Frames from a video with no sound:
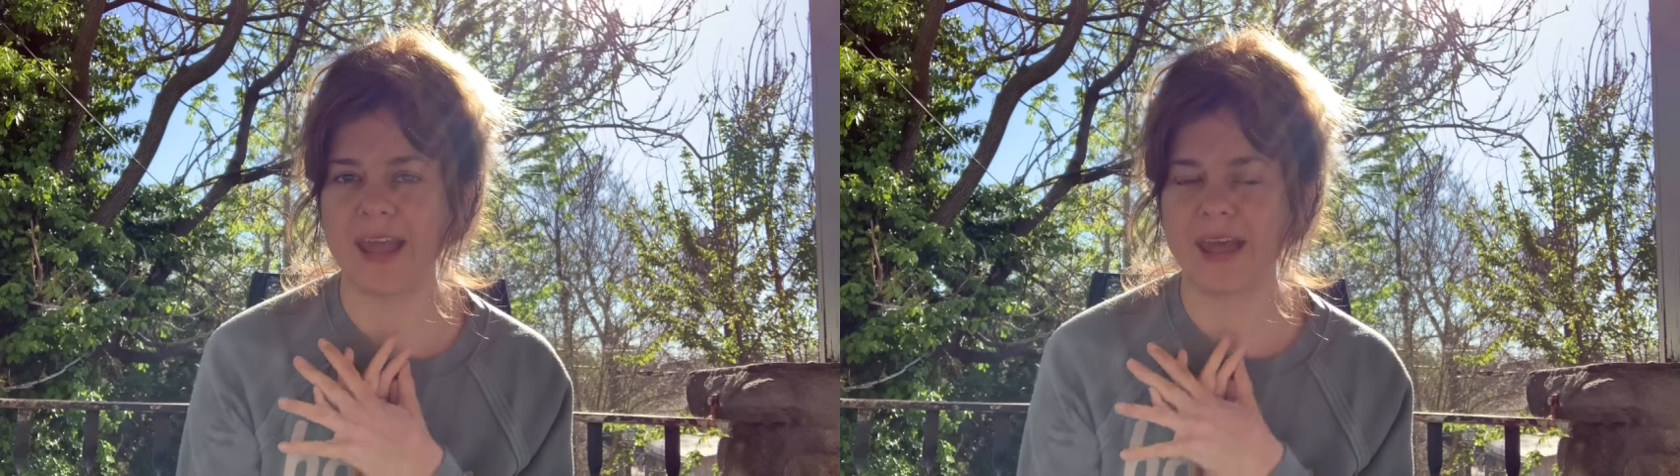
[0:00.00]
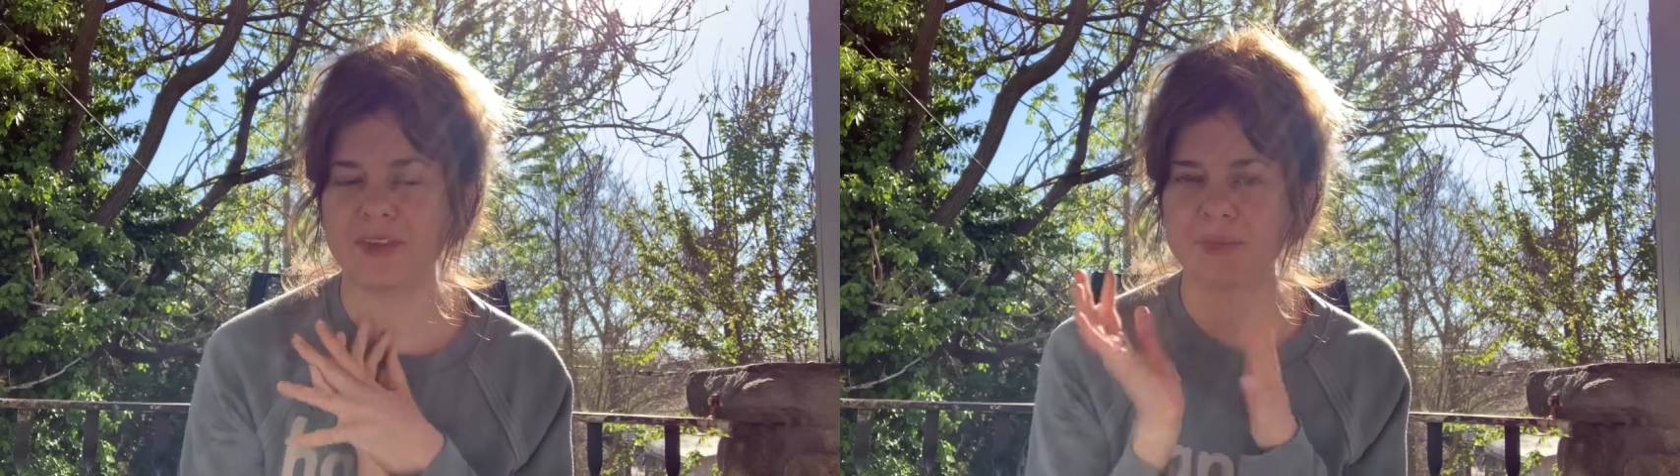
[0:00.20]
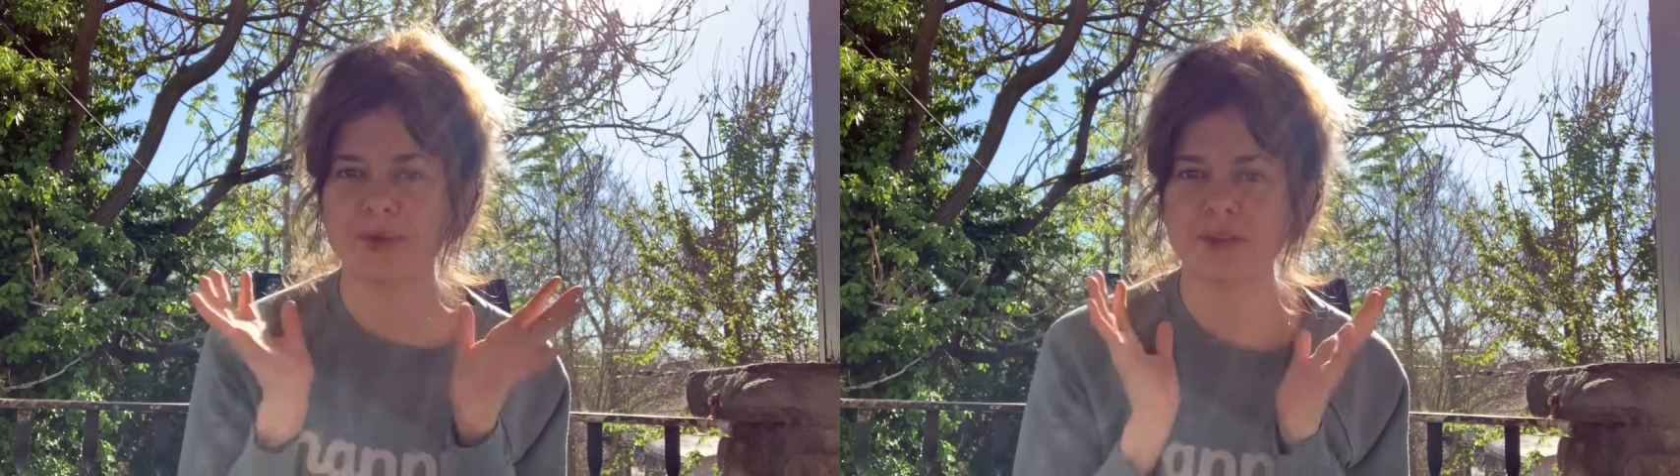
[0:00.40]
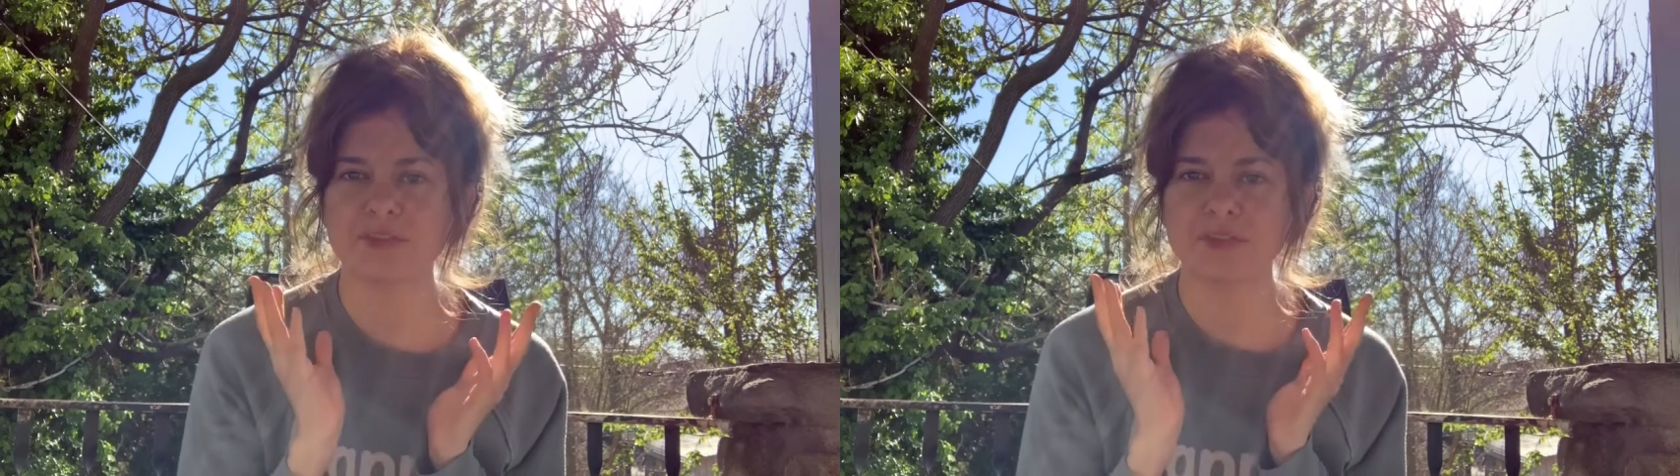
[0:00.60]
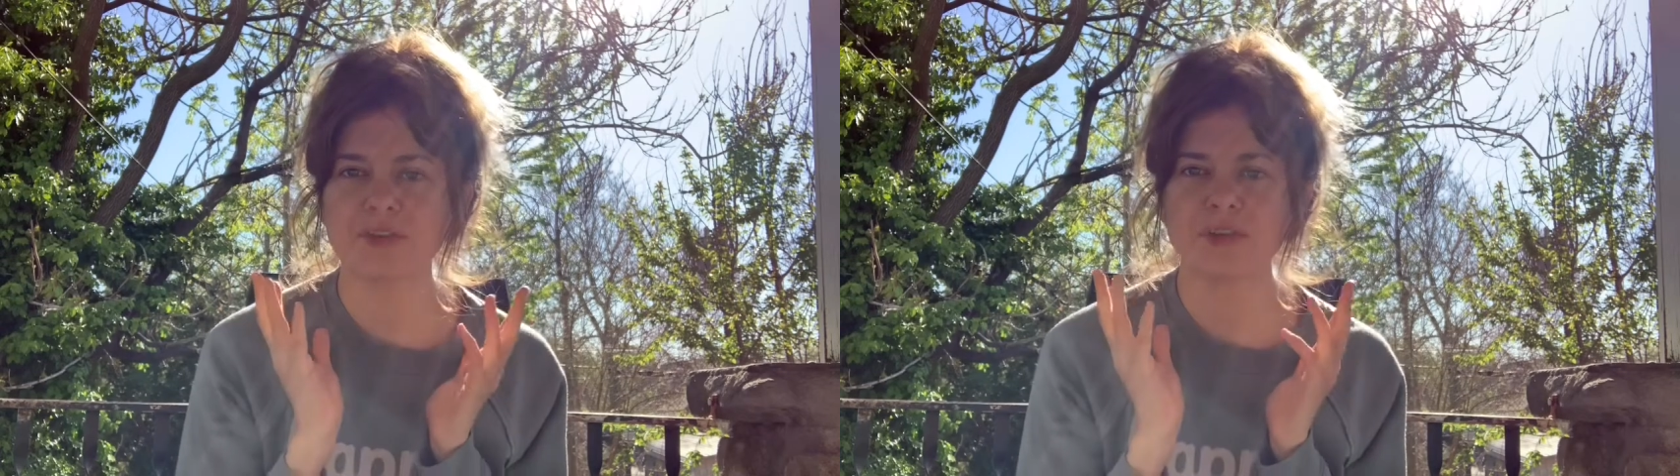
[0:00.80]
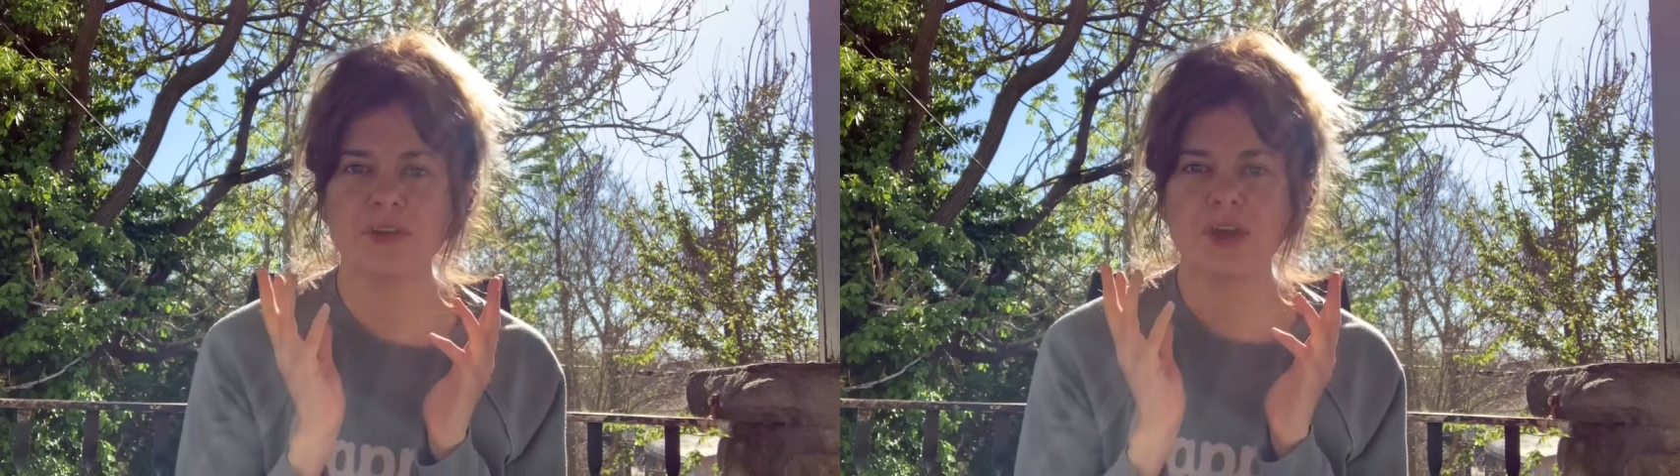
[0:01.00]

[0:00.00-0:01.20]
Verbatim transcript: and pressure